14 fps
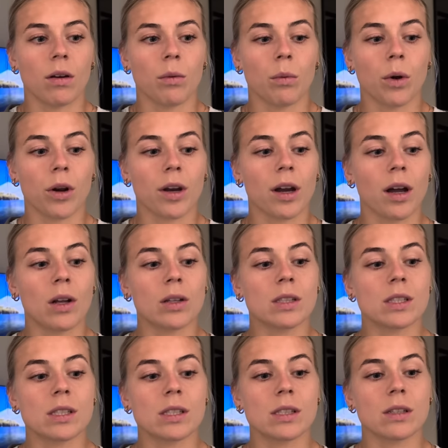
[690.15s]

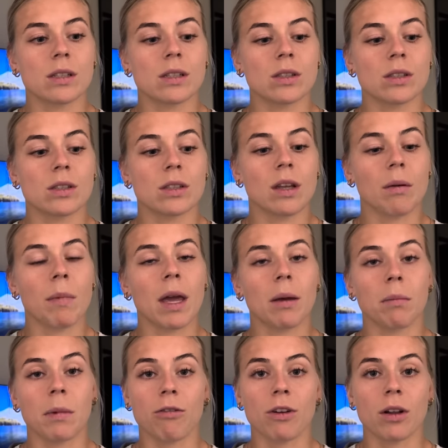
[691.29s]
workouts that make
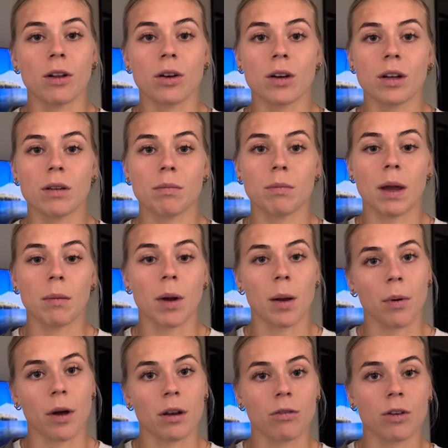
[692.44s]
me feel good, make my
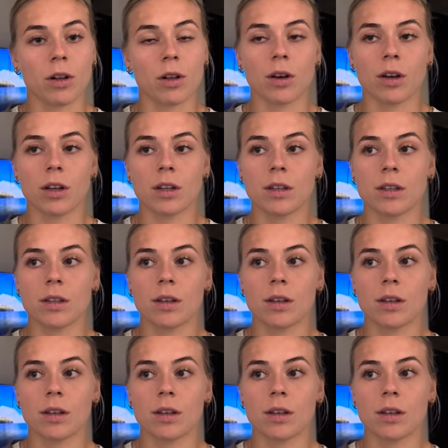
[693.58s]
body feel good.